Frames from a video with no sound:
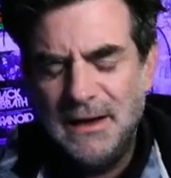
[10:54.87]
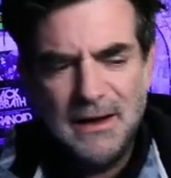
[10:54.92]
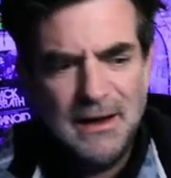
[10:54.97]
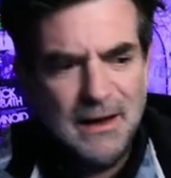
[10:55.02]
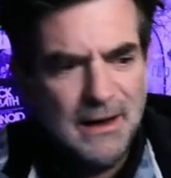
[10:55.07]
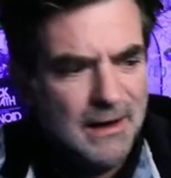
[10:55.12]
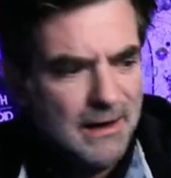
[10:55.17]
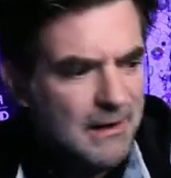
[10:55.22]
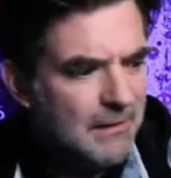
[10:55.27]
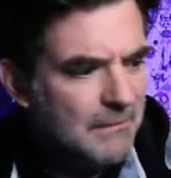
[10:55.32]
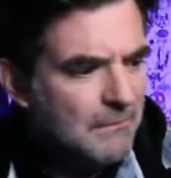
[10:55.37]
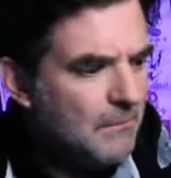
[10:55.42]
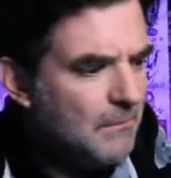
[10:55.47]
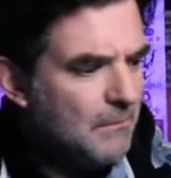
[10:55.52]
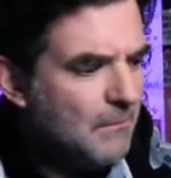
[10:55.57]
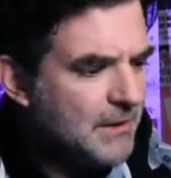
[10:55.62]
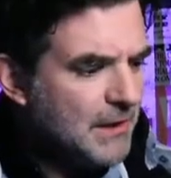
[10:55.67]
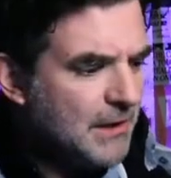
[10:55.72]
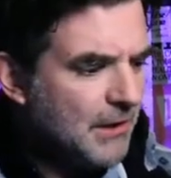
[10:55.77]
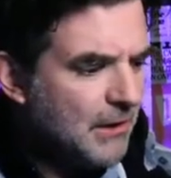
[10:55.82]

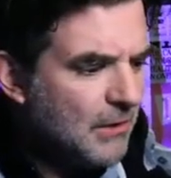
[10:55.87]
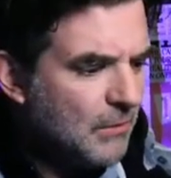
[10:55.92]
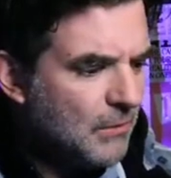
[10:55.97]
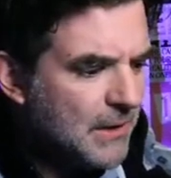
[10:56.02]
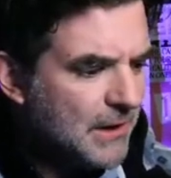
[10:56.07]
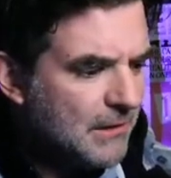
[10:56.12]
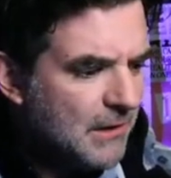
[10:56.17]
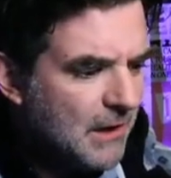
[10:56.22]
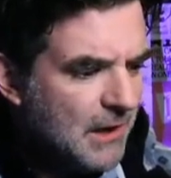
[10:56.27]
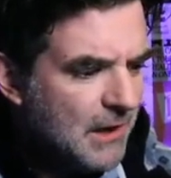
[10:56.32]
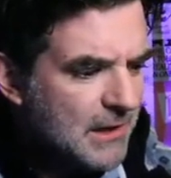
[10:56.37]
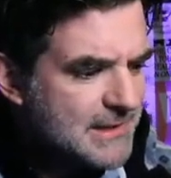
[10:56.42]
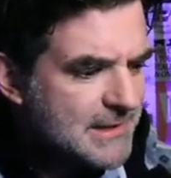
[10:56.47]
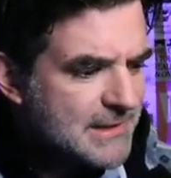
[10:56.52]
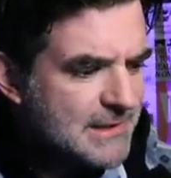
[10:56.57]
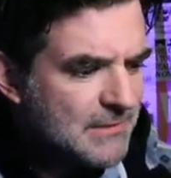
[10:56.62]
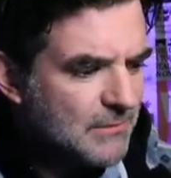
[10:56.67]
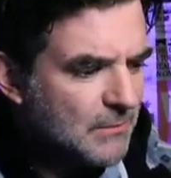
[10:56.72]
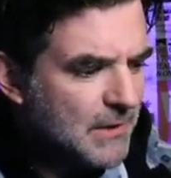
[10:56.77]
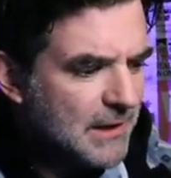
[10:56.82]
You know, we
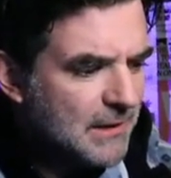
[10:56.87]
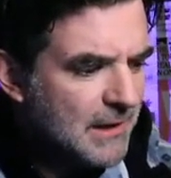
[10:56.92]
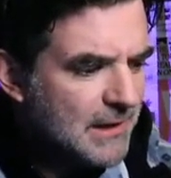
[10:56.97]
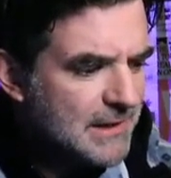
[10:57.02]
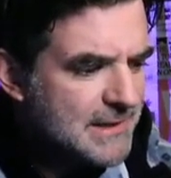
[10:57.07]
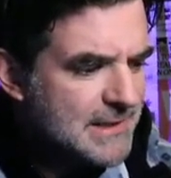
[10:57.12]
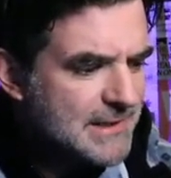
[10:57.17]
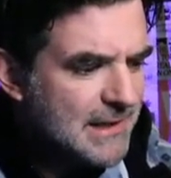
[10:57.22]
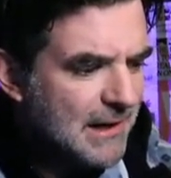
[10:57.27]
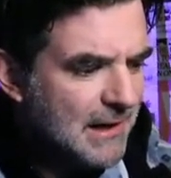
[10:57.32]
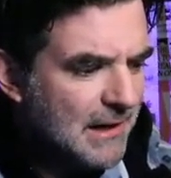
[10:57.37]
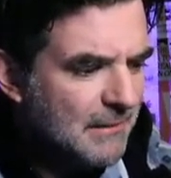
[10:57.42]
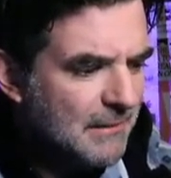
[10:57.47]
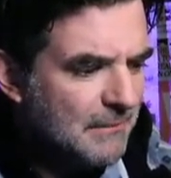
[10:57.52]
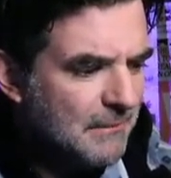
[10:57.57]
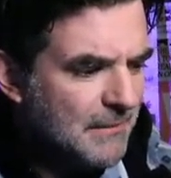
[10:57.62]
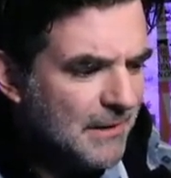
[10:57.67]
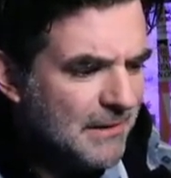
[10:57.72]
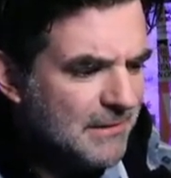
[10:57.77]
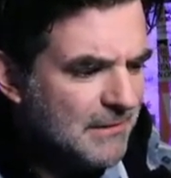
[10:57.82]
lost, I
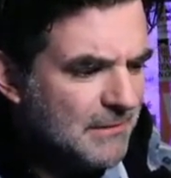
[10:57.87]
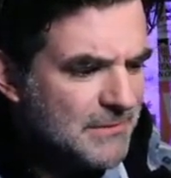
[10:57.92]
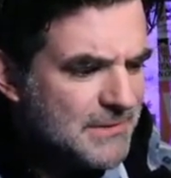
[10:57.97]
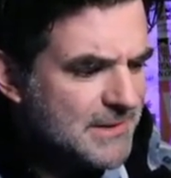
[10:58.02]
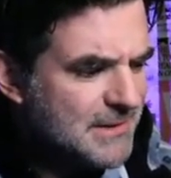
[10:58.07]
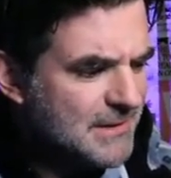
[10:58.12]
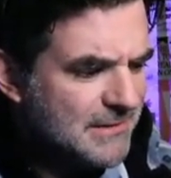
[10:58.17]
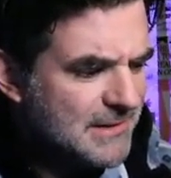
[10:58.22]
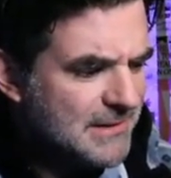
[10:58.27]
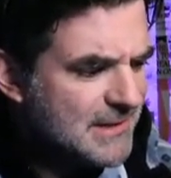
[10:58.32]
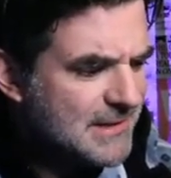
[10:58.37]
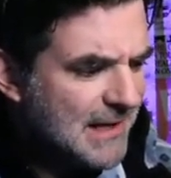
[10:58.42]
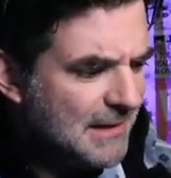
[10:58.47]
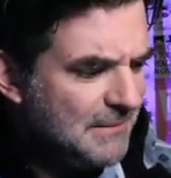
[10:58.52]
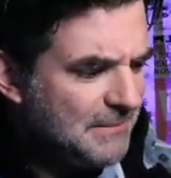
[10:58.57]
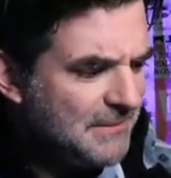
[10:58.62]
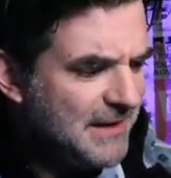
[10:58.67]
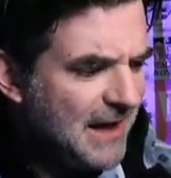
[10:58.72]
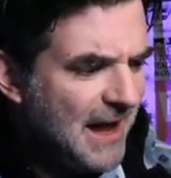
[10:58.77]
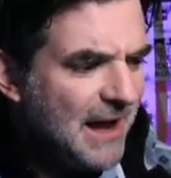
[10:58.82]
think it was the
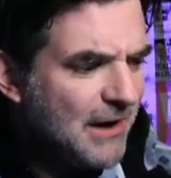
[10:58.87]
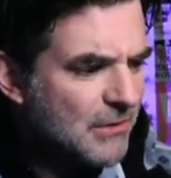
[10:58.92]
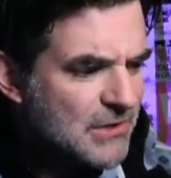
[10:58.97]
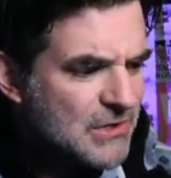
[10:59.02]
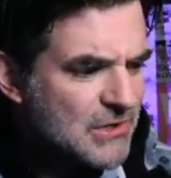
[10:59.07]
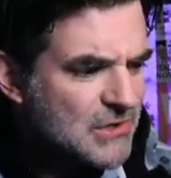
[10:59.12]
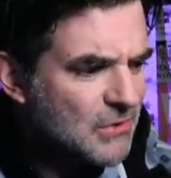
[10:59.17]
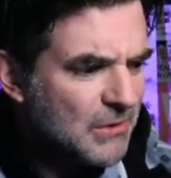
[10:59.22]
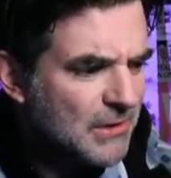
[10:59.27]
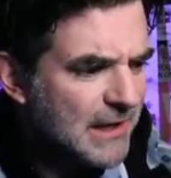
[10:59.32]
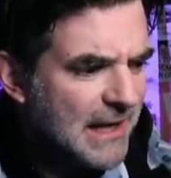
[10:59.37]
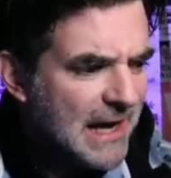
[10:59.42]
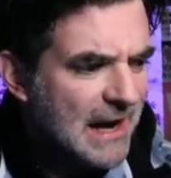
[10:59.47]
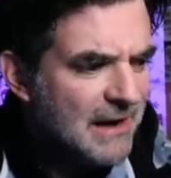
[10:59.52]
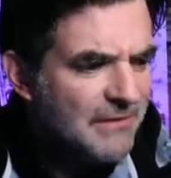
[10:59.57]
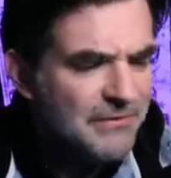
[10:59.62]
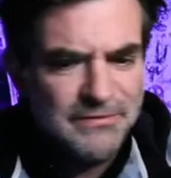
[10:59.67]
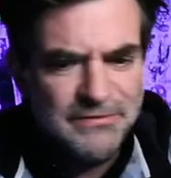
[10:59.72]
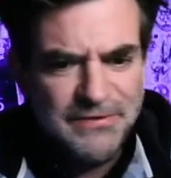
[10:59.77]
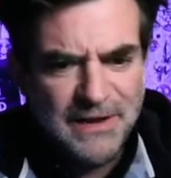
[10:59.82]
same day or shortly
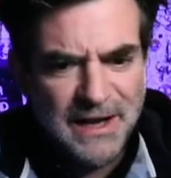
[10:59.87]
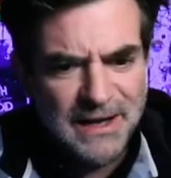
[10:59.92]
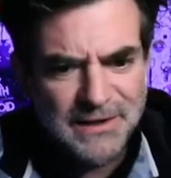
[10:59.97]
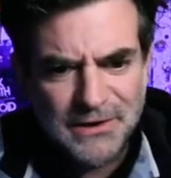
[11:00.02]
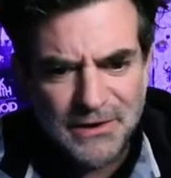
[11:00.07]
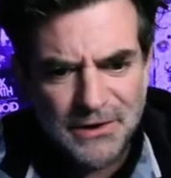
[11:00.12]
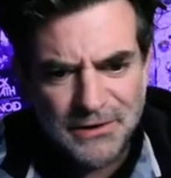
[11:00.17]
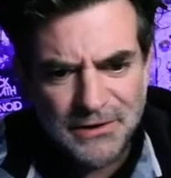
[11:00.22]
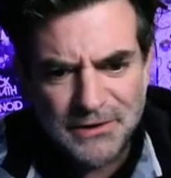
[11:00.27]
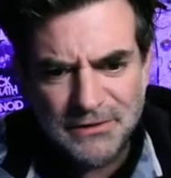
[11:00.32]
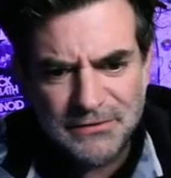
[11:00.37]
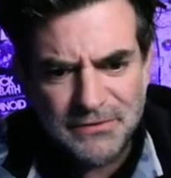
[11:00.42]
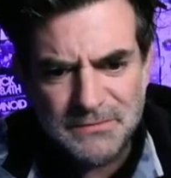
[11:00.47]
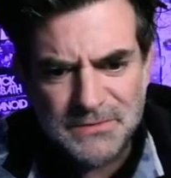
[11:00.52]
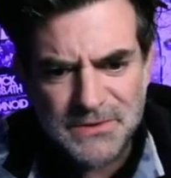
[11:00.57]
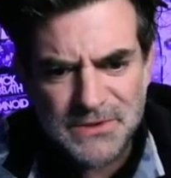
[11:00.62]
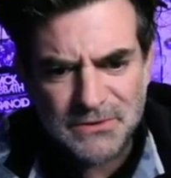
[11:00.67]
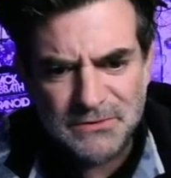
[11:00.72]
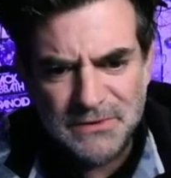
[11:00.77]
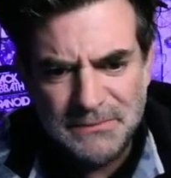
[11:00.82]
after Van Connor from
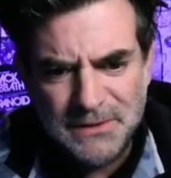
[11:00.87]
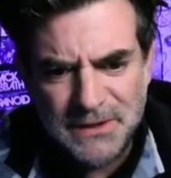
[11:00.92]
Screaming